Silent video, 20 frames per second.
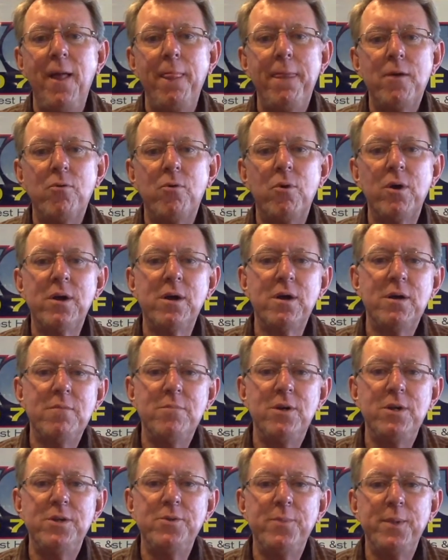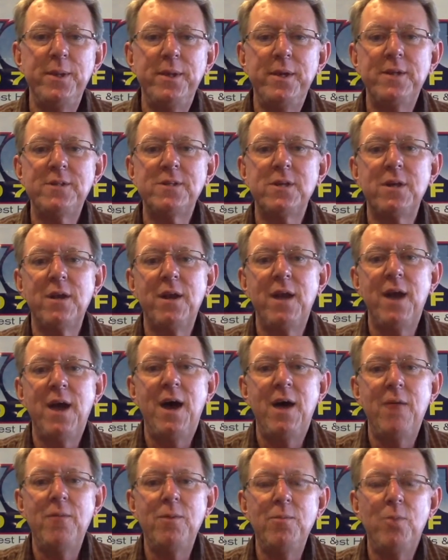they were working on multiple hits on an
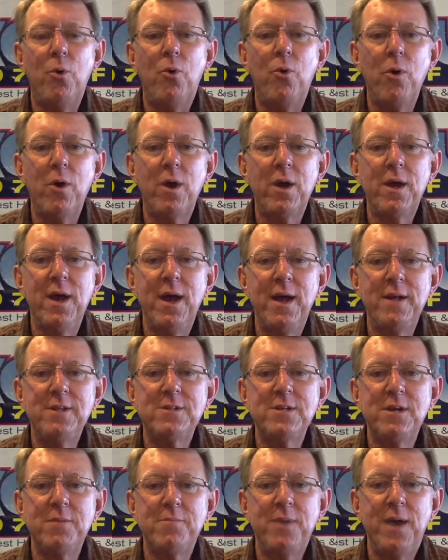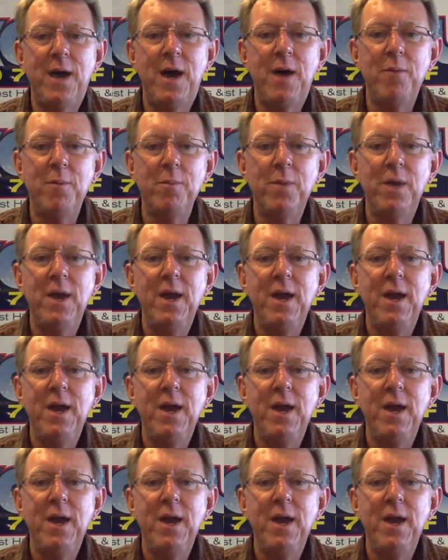album or a concept album.